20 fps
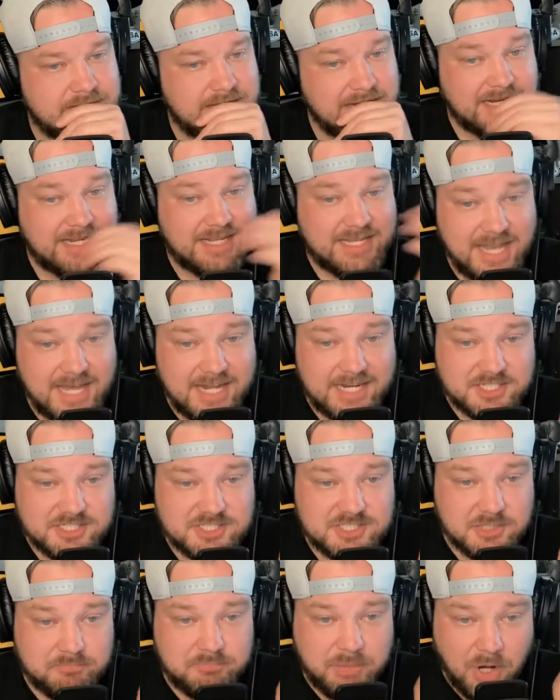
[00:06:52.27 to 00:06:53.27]
And again, it's
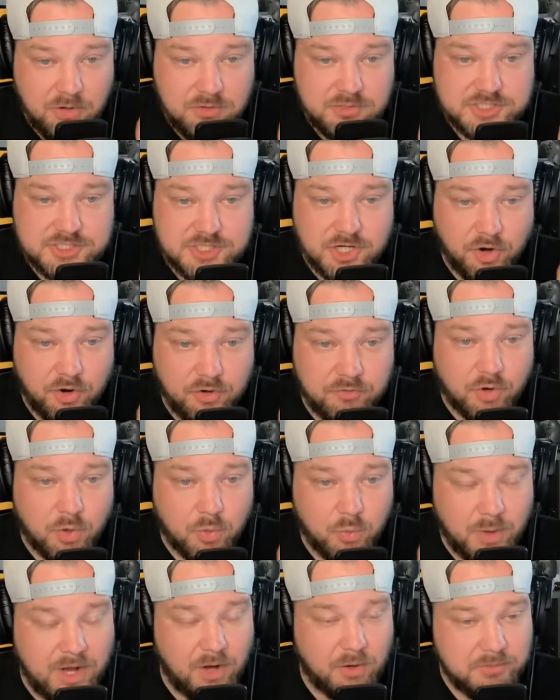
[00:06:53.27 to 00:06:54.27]
supposed to
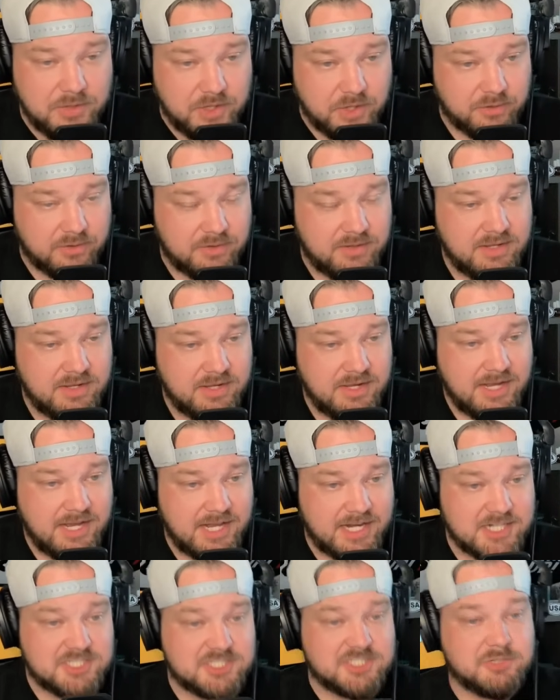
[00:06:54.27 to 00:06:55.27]
overwhelm you
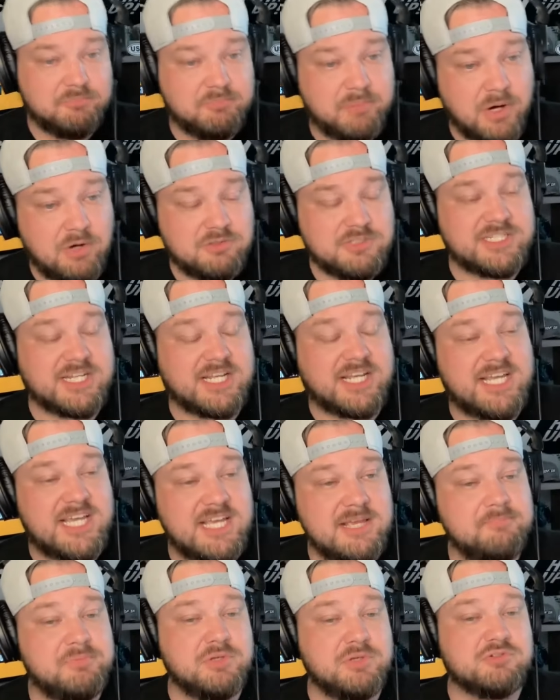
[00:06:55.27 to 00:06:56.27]
and it's supposed to
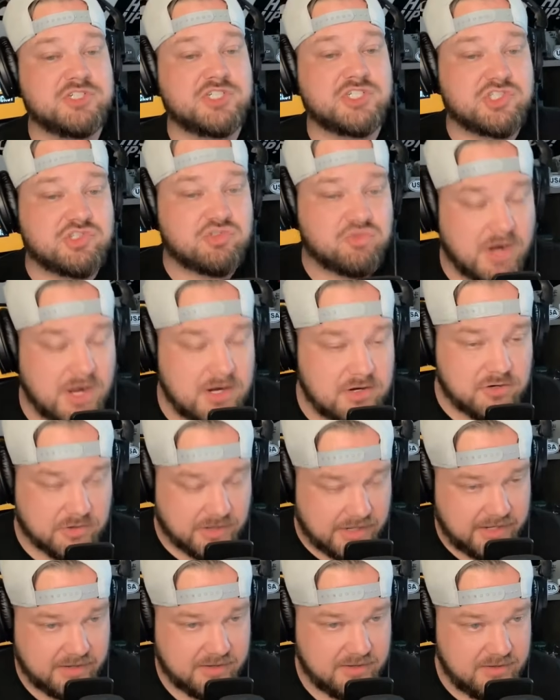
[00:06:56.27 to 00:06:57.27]
keep you
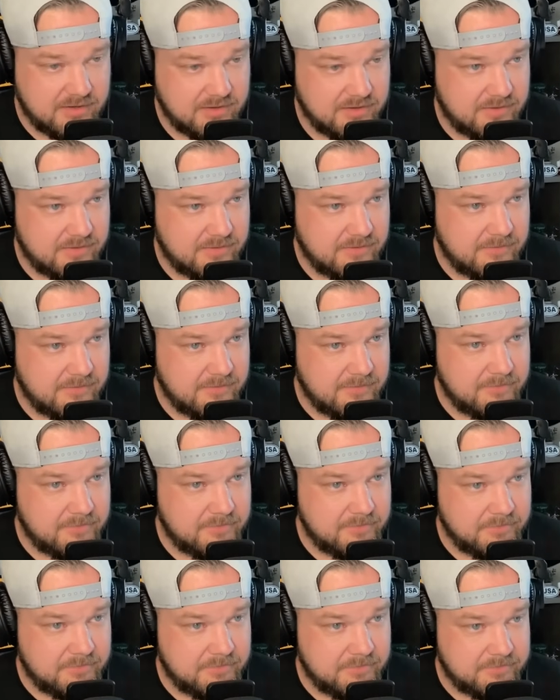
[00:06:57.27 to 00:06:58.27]
struggling
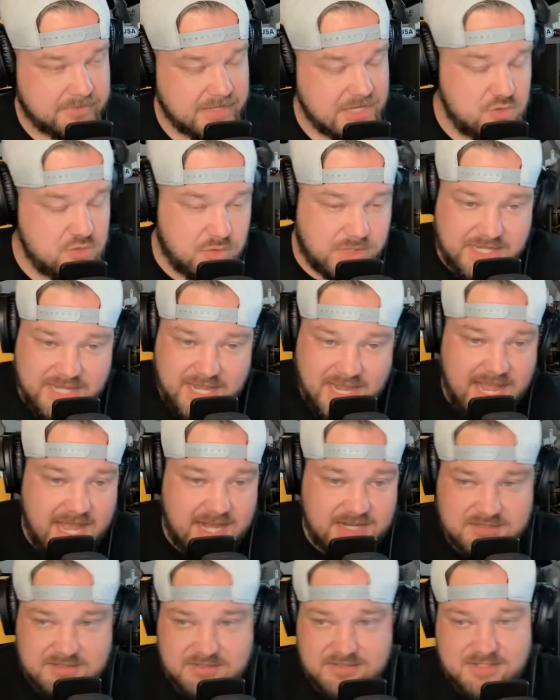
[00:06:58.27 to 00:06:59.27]
that you
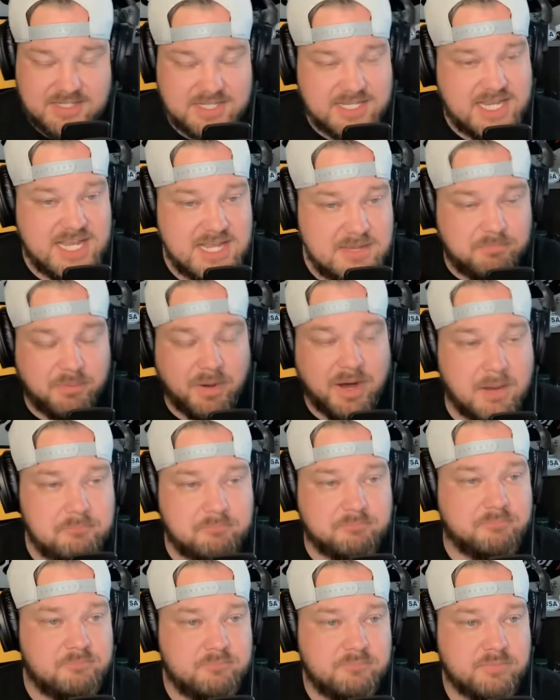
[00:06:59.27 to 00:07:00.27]
can't keep
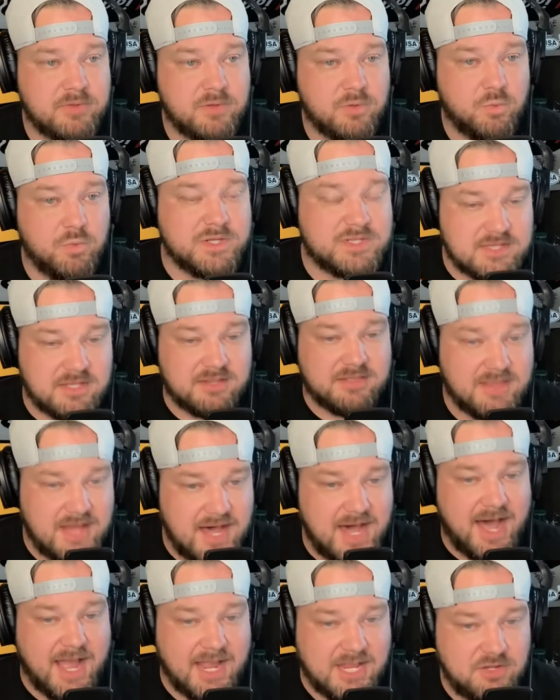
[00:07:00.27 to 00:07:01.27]
up with the
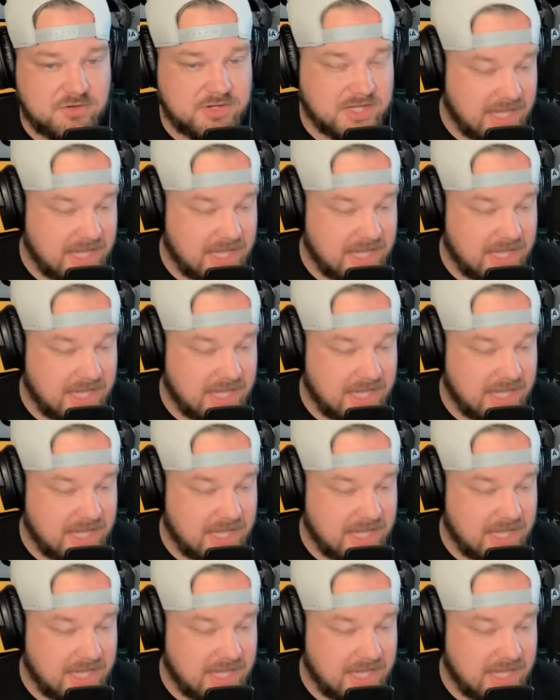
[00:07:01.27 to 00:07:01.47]
lie. You